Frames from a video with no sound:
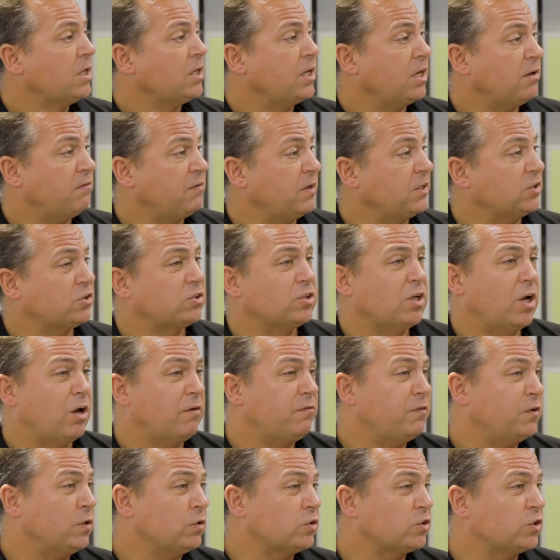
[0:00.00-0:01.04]
Okay. If it's a
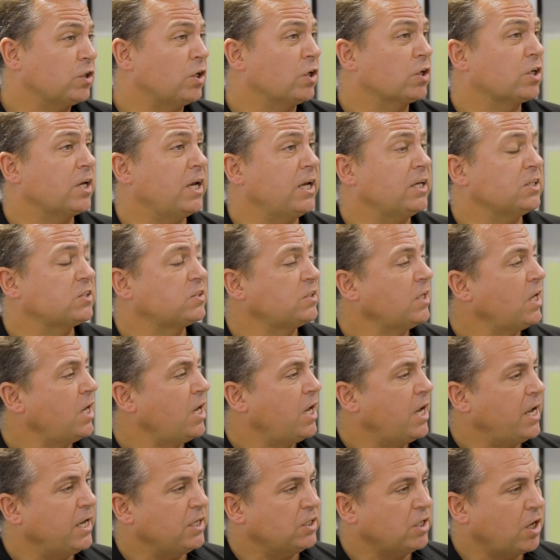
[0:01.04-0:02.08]
few circuits,
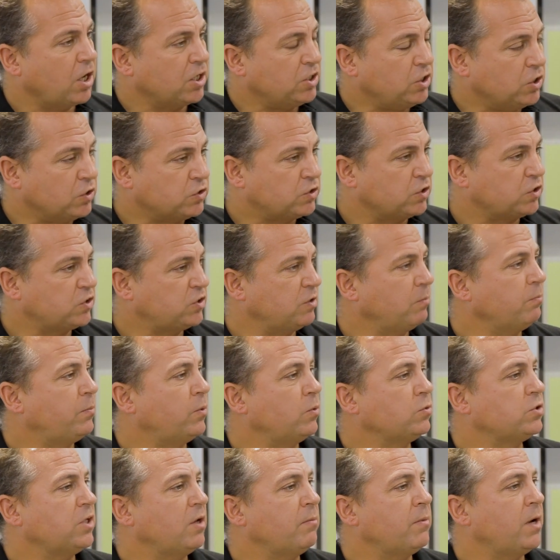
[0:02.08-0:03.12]
it, I use a
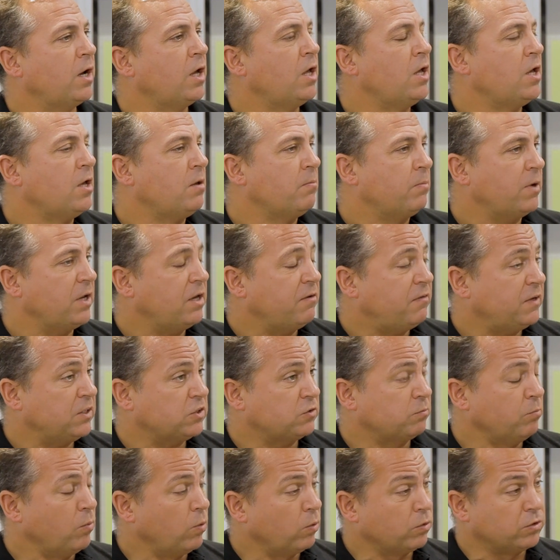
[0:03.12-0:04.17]
simple dimmer. But if
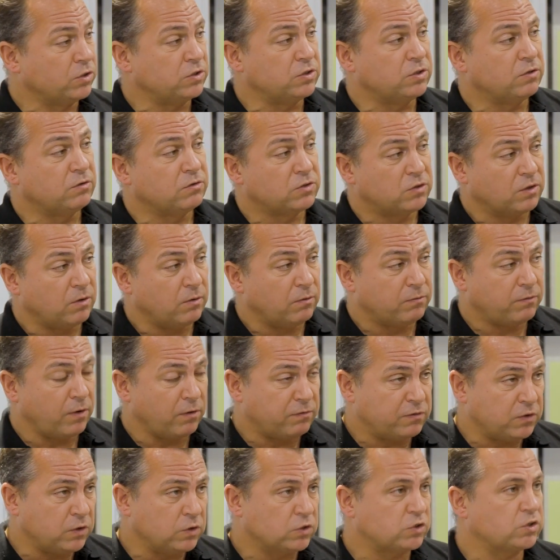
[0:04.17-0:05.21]
it's more than a
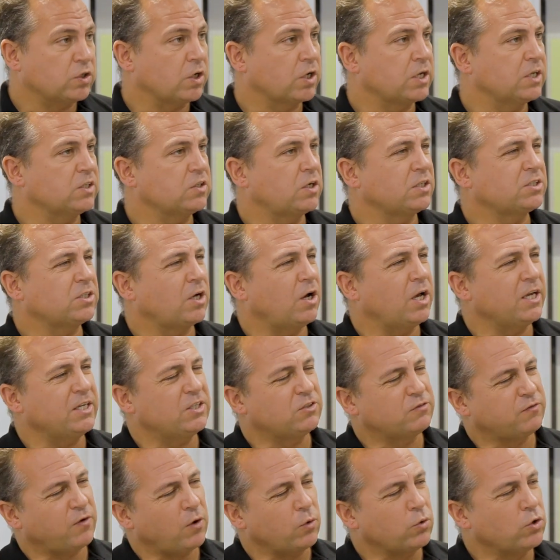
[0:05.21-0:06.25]
few circuits, it's
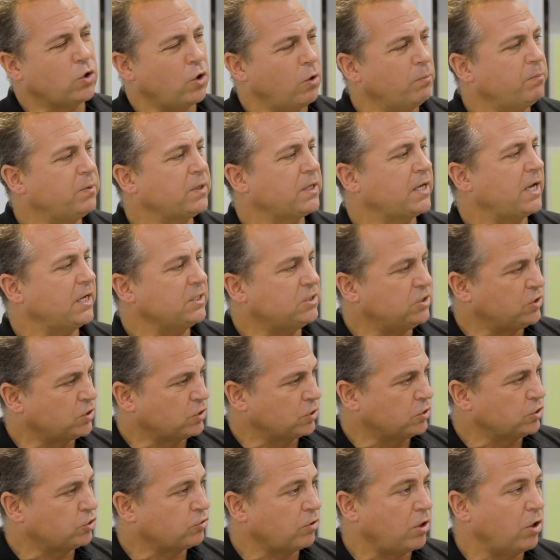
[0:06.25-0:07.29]
so complicated to
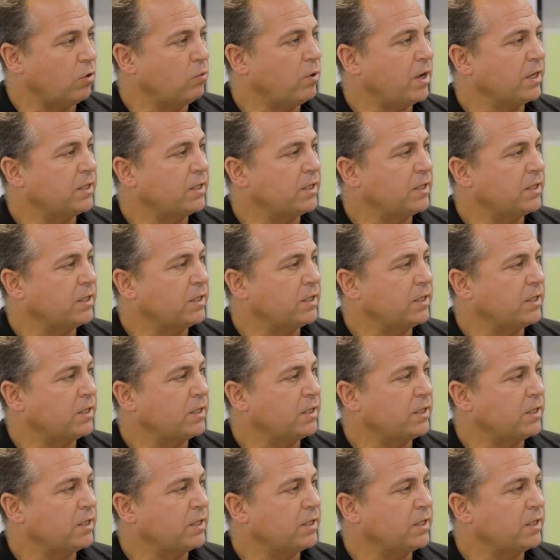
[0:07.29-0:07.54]
control.